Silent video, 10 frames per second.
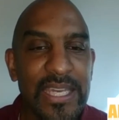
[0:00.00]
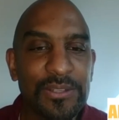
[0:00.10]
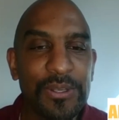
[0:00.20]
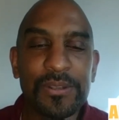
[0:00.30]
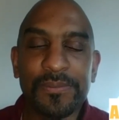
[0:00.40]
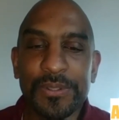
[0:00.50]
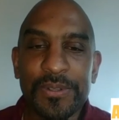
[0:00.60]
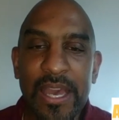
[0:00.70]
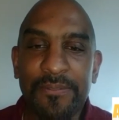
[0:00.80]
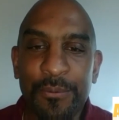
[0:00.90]
Do either of you
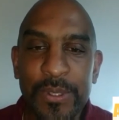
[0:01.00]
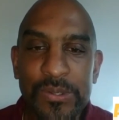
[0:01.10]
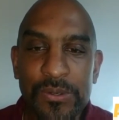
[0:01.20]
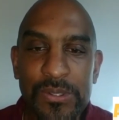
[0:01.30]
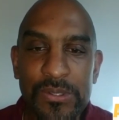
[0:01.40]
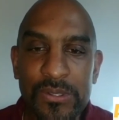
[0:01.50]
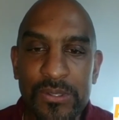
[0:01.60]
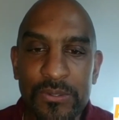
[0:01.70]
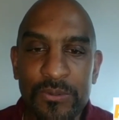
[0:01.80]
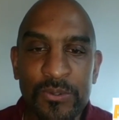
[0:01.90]
have resources
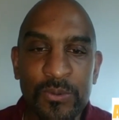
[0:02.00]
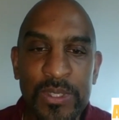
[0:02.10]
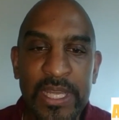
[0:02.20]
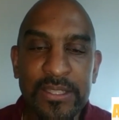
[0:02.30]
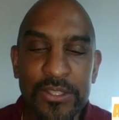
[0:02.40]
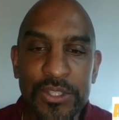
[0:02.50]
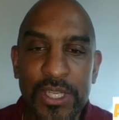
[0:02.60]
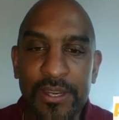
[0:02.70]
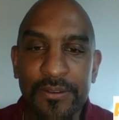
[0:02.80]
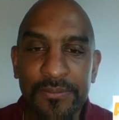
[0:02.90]
you would like to
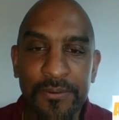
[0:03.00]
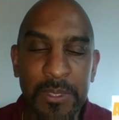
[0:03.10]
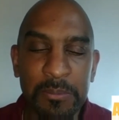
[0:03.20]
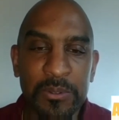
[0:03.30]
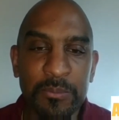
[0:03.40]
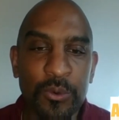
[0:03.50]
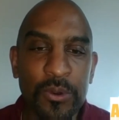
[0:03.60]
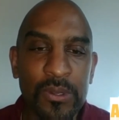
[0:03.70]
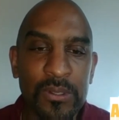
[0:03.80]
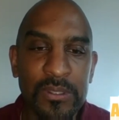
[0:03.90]
share for people to
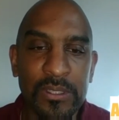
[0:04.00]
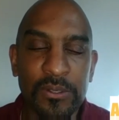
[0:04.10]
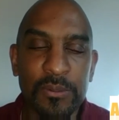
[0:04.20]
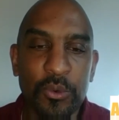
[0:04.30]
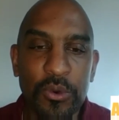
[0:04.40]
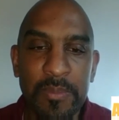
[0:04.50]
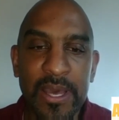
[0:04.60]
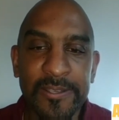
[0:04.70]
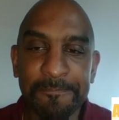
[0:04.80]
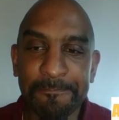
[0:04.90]
learn more about it?